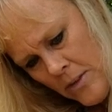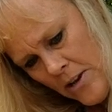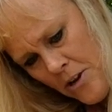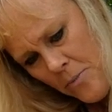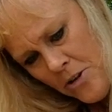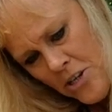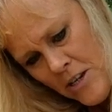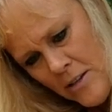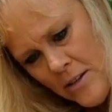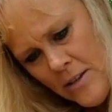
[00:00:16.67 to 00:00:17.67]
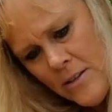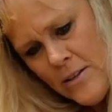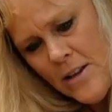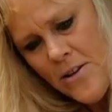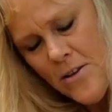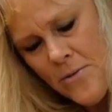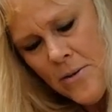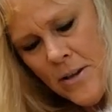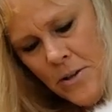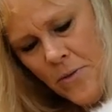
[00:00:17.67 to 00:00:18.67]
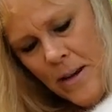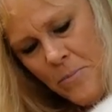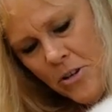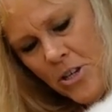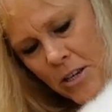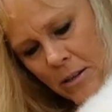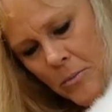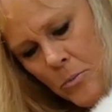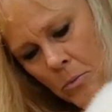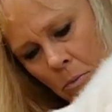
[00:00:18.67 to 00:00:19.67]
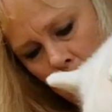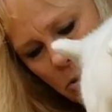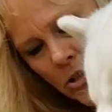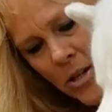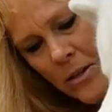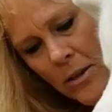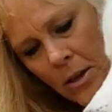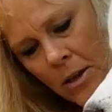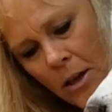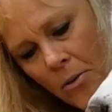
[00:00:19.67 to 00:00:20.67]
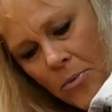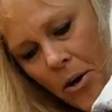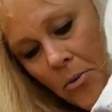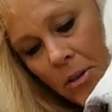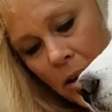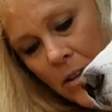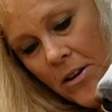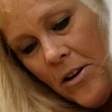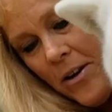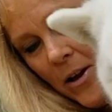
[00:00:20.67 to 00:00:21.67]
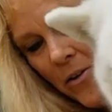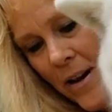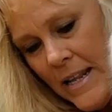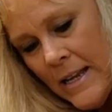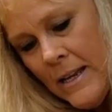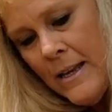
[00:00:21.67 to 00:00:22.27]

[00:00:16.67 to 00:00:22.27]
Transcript: There you go, push it. There you go. Ready, push it. Push it. Oh, there you go. Here, you ready?